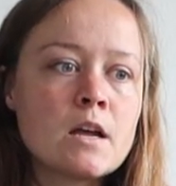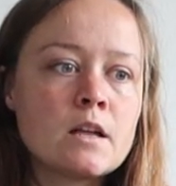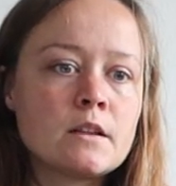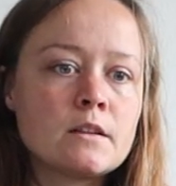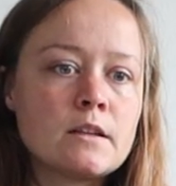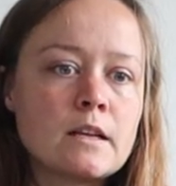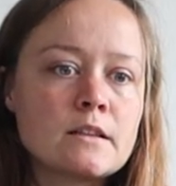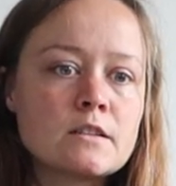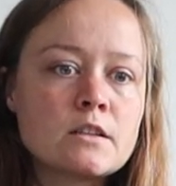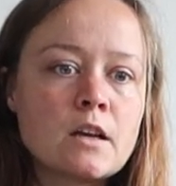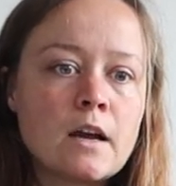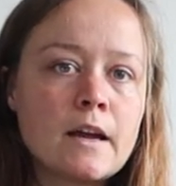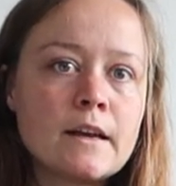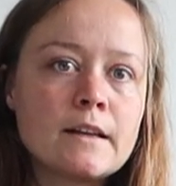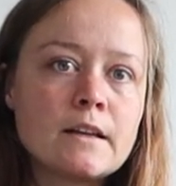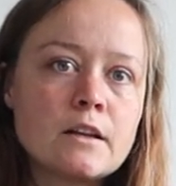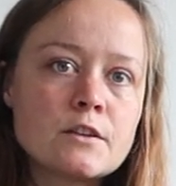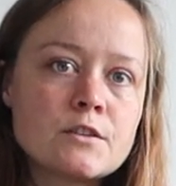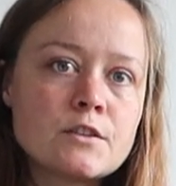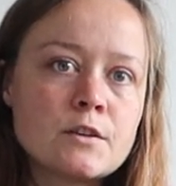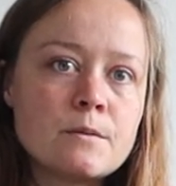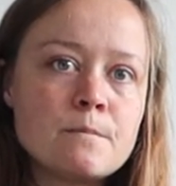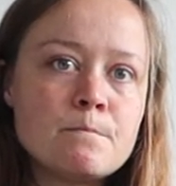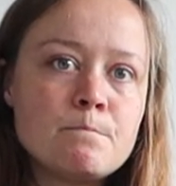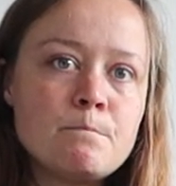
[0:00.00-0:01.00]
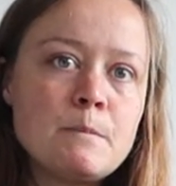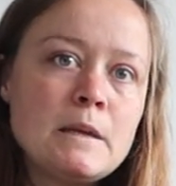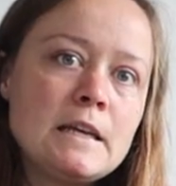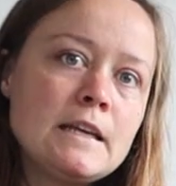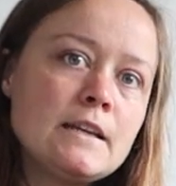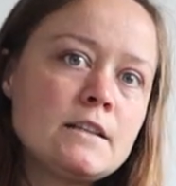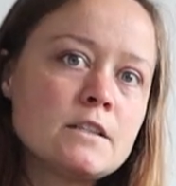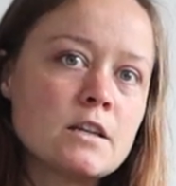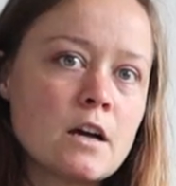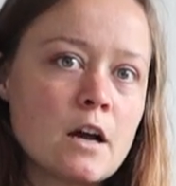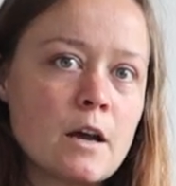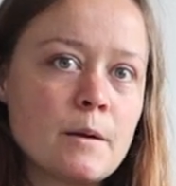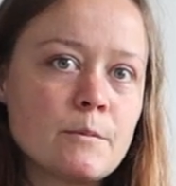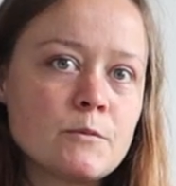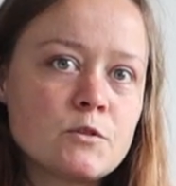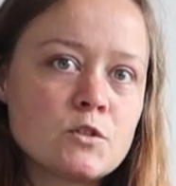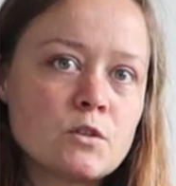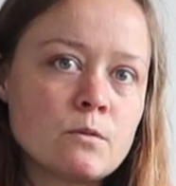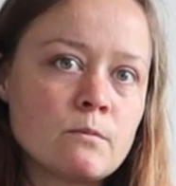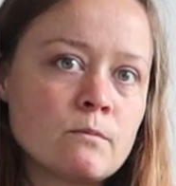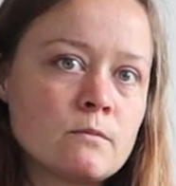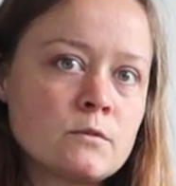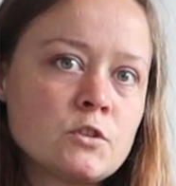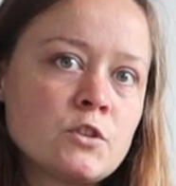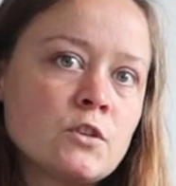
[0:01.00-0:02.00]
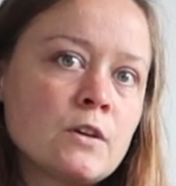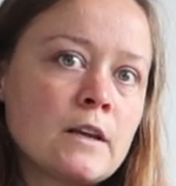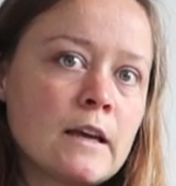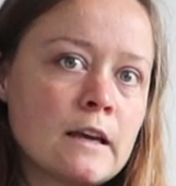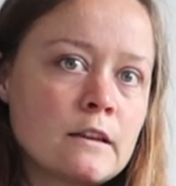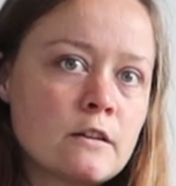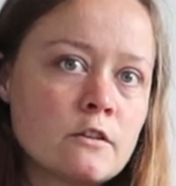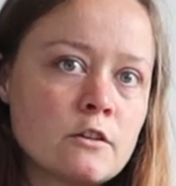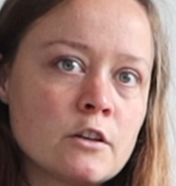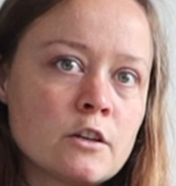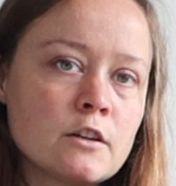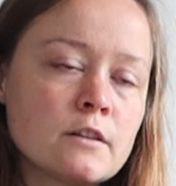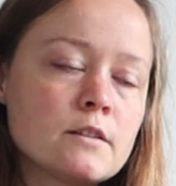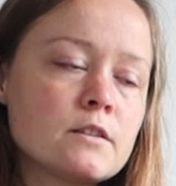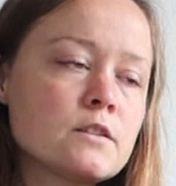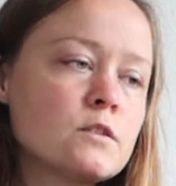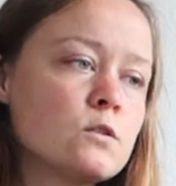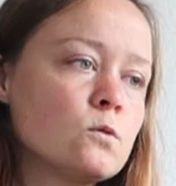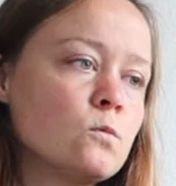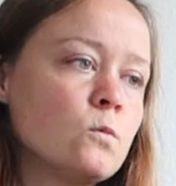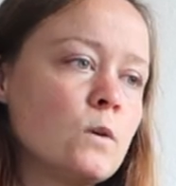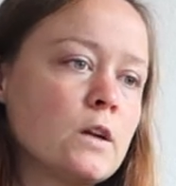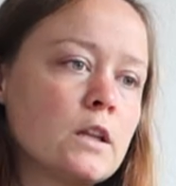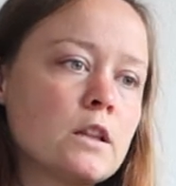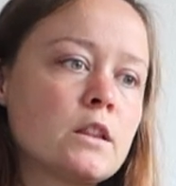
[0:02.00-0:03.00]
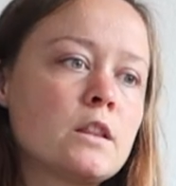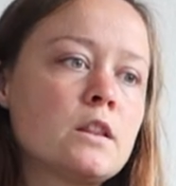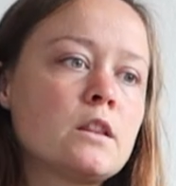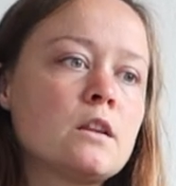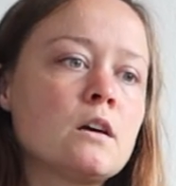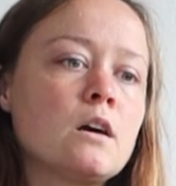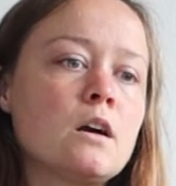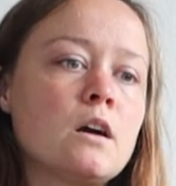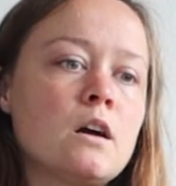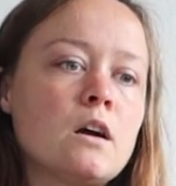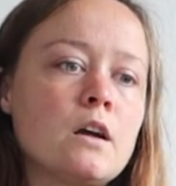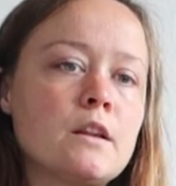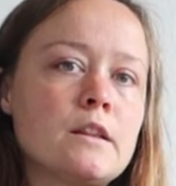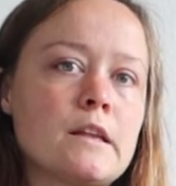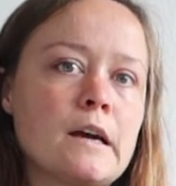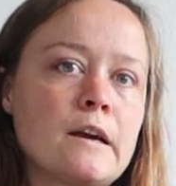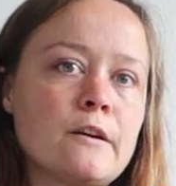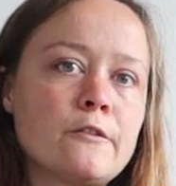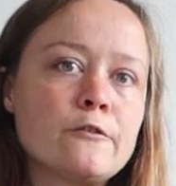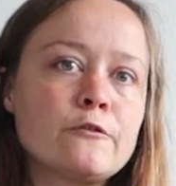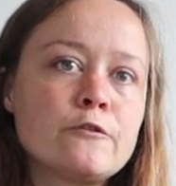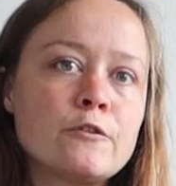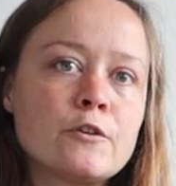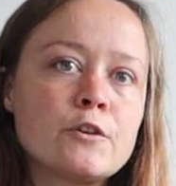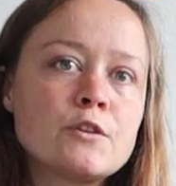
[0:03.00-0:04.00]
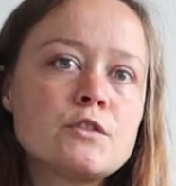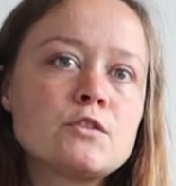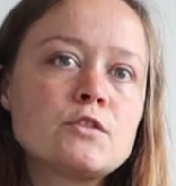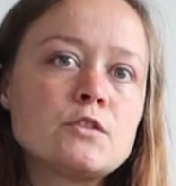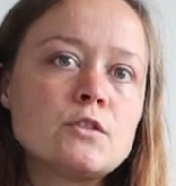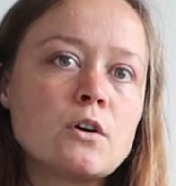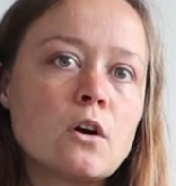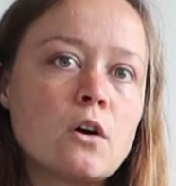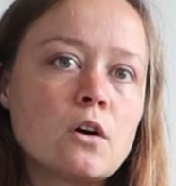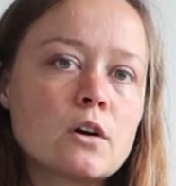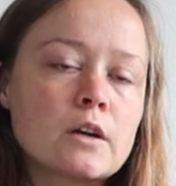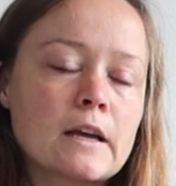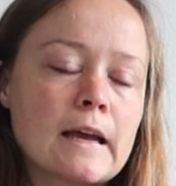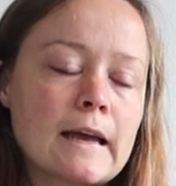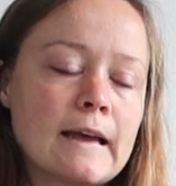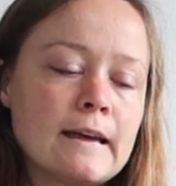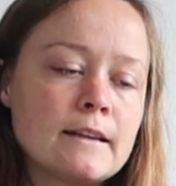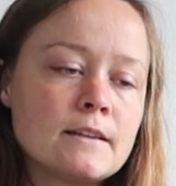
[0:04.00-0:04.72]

that's kind of some me time, some togetherness with that first dog.